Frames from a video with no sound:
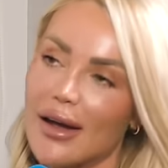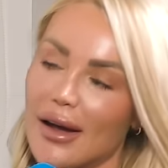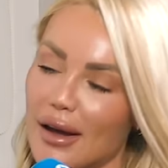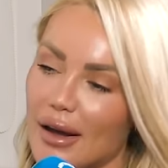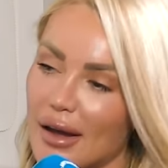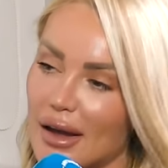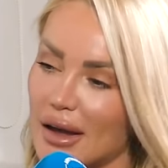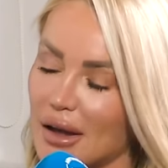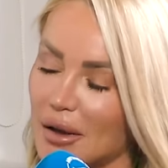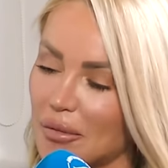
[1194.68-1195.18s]

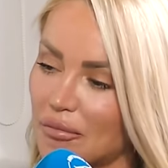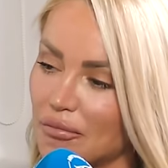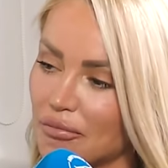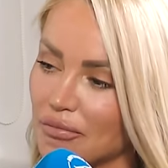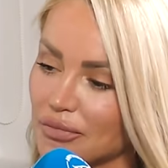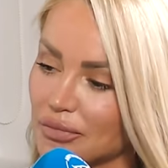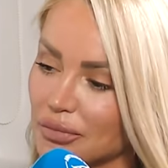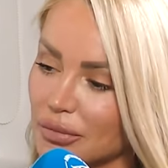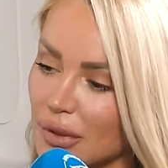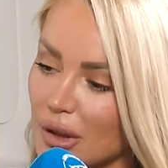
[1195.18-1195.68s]
Um,
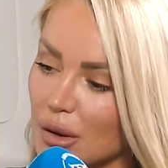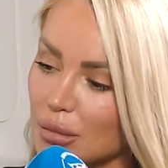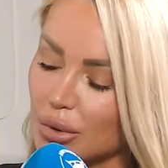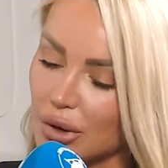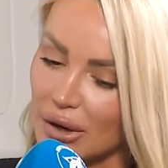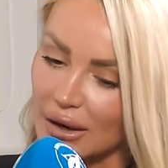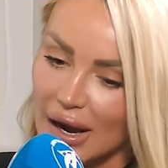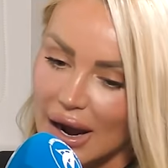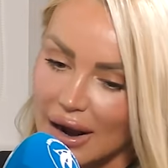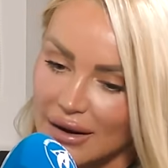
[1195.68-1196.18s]

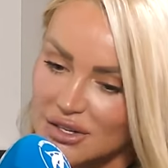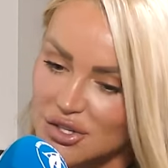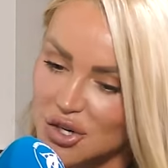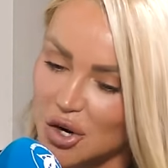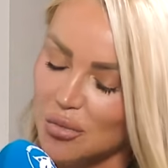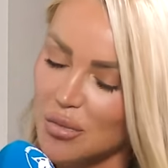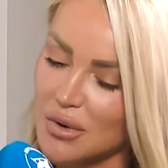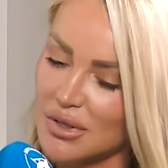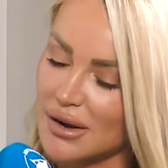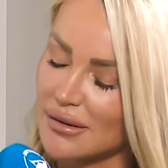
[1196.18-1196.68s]
but I carried
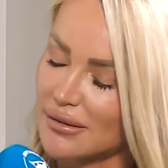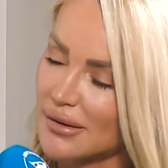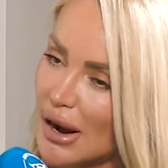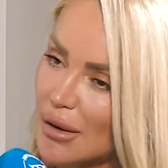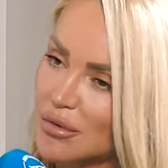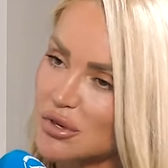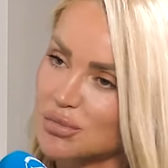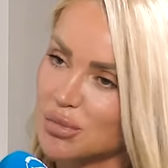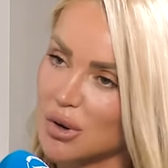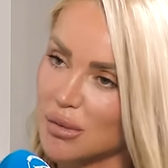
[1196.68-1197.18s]
on with it and I
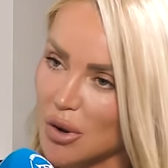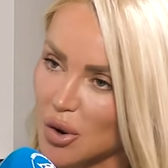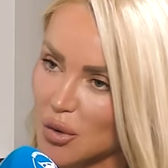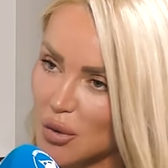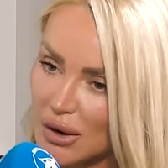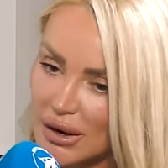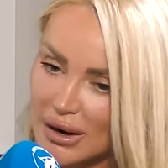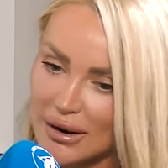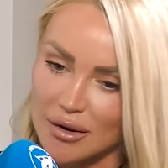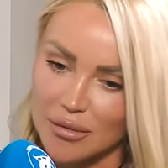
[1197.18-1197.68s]
was
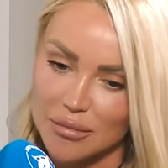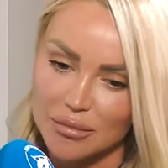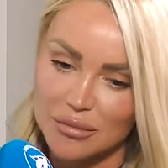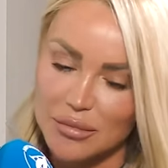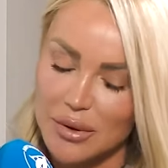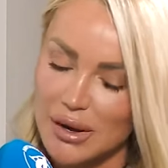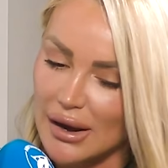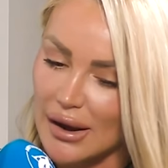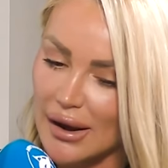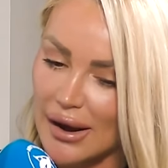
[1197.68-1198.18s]
promoting it
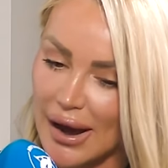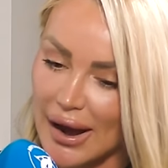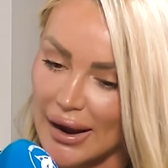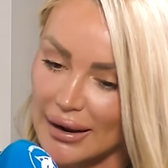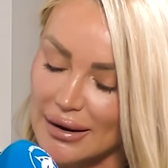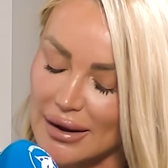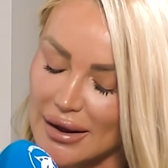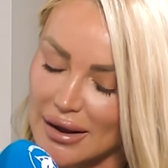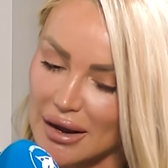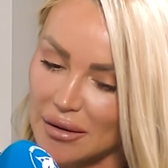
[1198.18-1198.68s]
and,
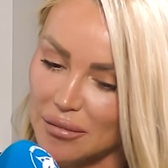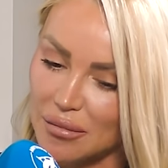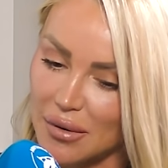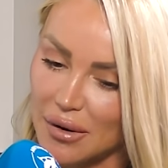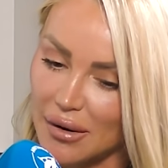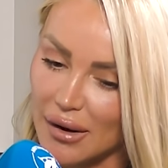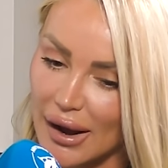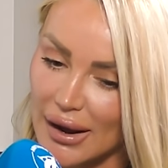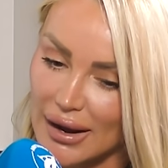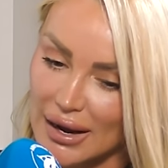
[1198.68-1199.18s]
and um,
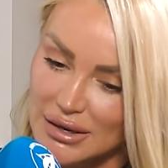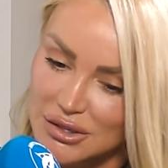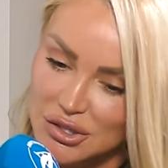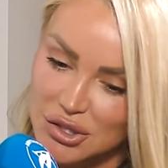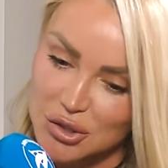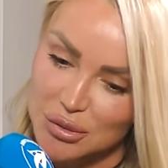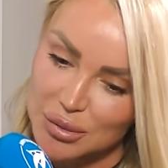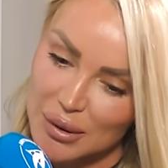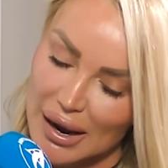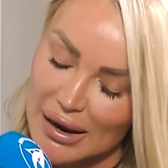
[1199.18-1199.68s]
I
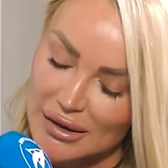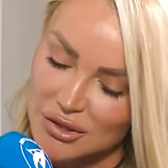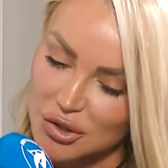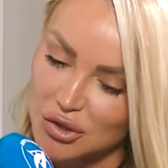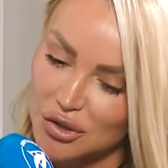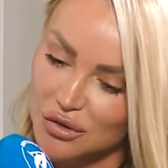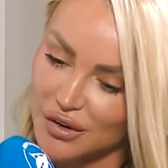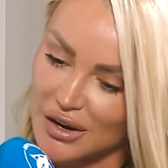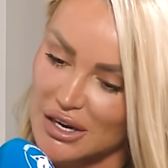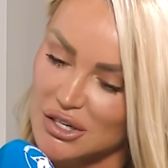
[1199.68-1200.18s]
ended up getting, done
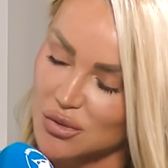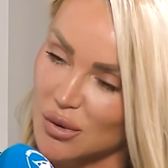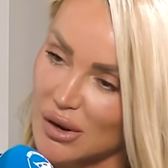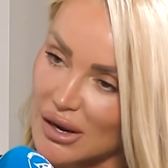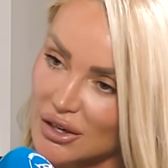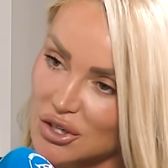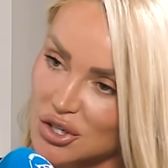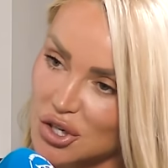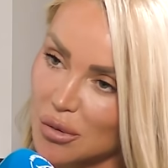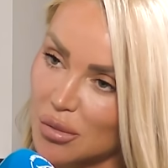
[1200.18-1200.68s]
the first
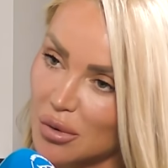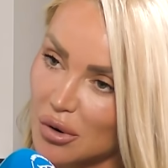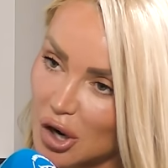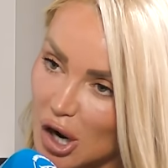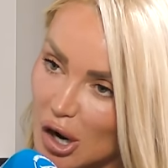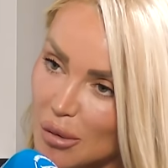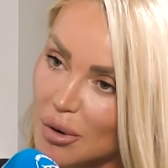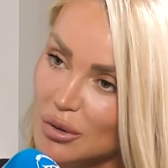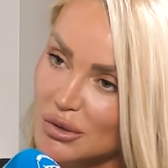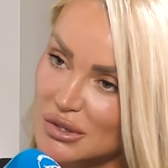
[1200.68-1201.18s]
workshop and I
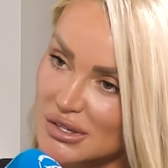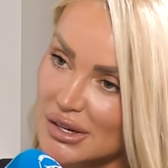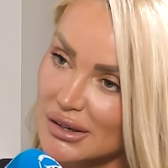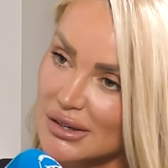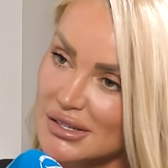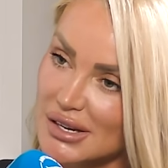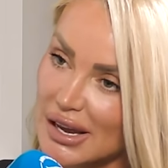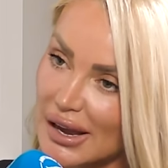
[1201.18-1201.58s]
got about six